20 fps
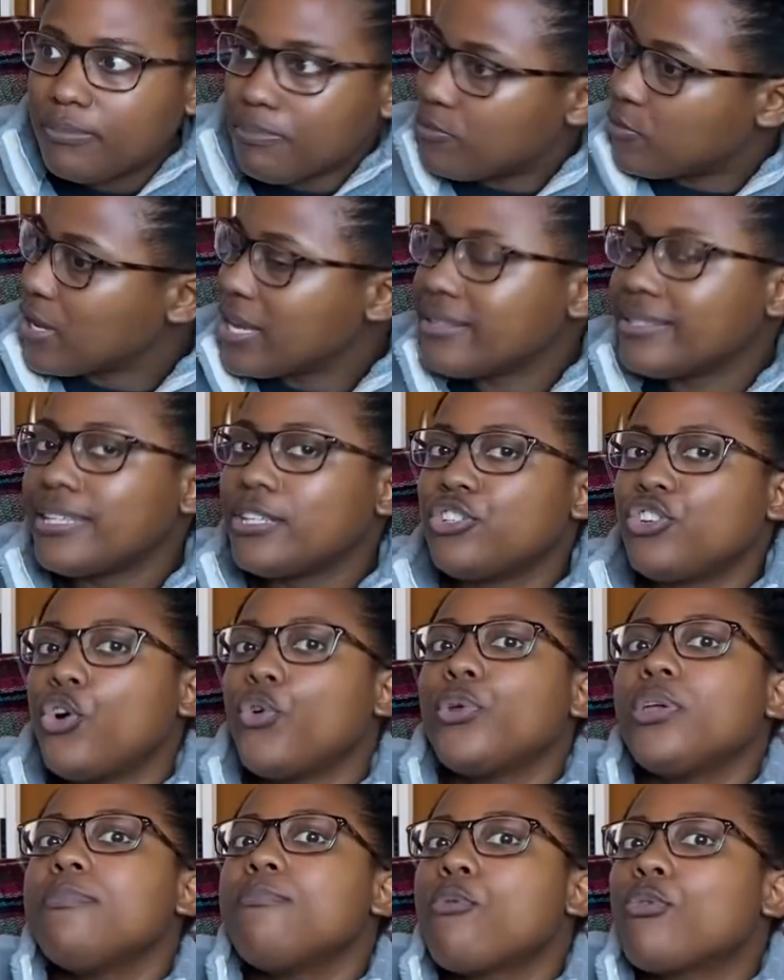things like
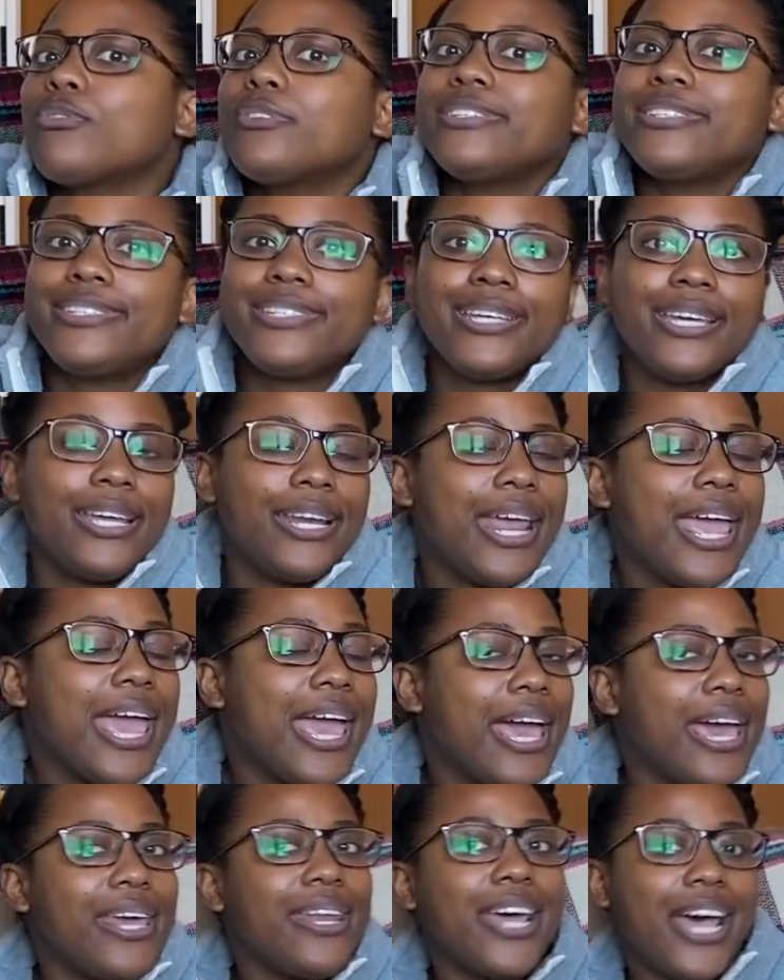Toni Morrison and